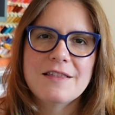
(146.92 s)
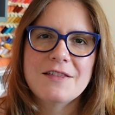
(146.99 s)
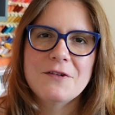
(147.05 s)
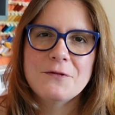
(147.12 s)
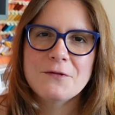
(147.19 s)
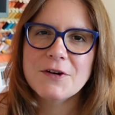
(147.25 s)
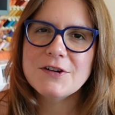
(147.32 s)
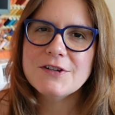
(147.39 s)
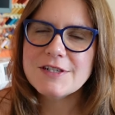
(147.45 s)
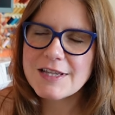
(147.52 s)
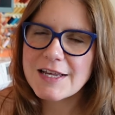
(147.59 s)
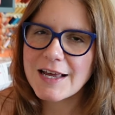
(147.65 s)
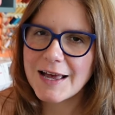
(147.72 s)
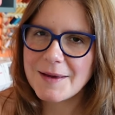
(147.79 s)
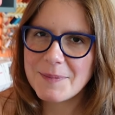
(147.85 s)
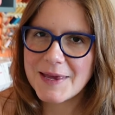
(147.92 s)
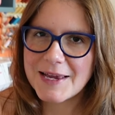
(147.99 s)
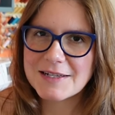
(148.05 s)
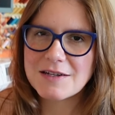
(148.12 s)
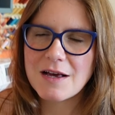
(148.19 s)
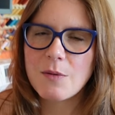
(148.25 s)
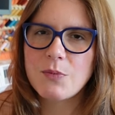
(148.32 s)
The first thing I
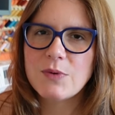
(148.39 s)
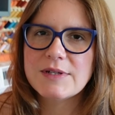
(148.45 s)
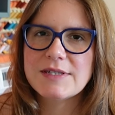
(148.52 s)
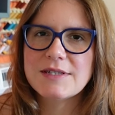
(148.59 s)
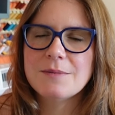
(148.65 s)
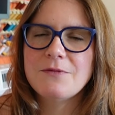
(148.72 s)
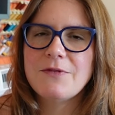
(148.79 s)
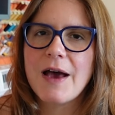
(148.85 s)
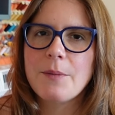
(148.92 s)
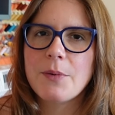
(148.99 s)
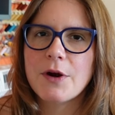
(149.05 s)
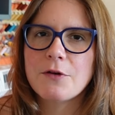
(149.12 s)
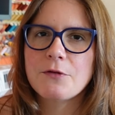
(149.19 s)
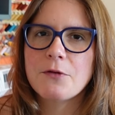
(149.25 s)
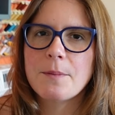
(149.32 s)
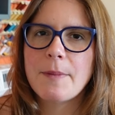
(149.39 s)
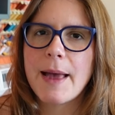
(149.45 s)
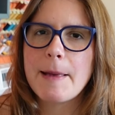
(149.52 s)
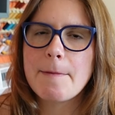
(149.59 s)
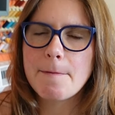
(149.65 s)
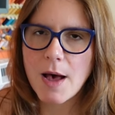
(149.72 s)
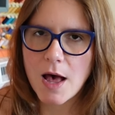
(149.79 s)
picked up was some fabric for
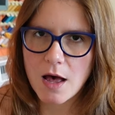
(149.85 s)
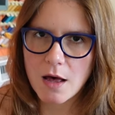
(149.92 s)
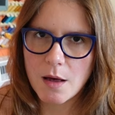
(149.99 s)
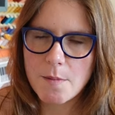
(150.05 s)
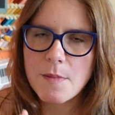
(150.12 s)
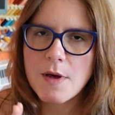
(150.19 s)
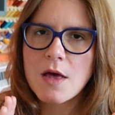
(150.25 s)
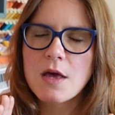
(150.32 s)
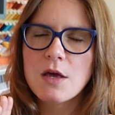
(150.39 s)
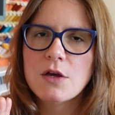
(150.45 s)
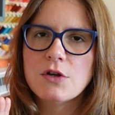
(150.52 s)
my mom.